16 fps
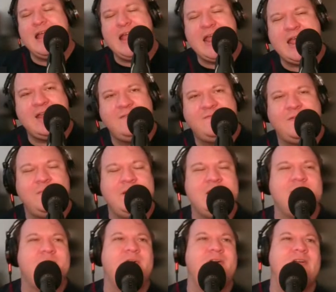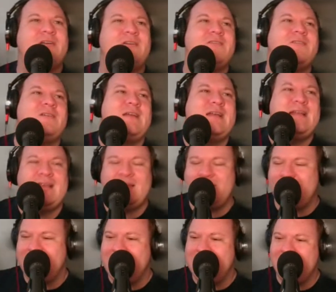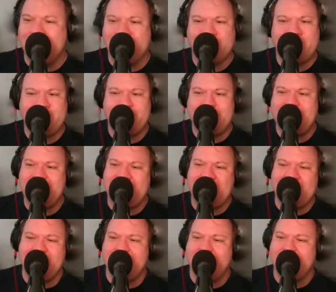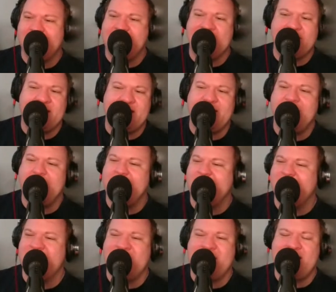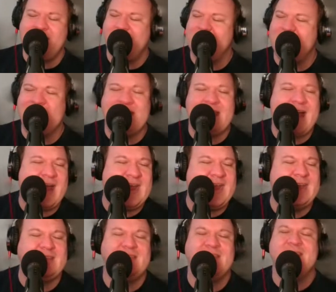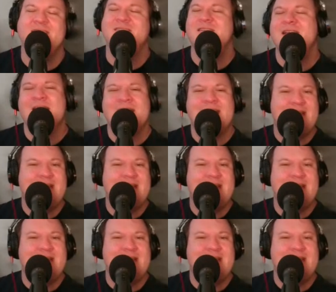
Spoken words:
and for Peter Parker, like this is a solid, like I'll say a 9 out of 10.